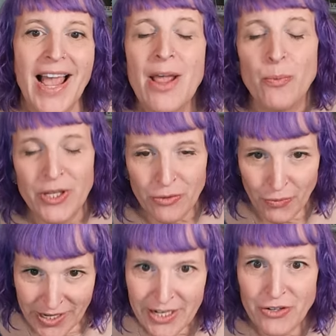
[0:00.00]
I will
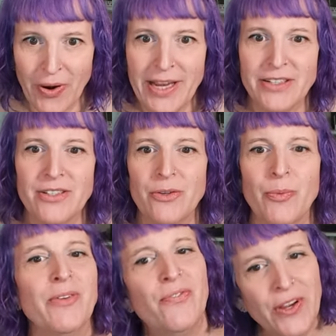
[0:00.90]
reiterate,
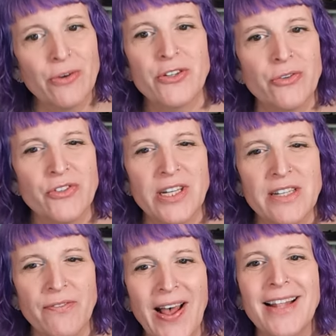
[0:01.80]
when fear turns
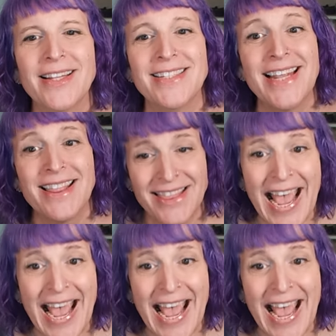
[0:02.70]
into violence,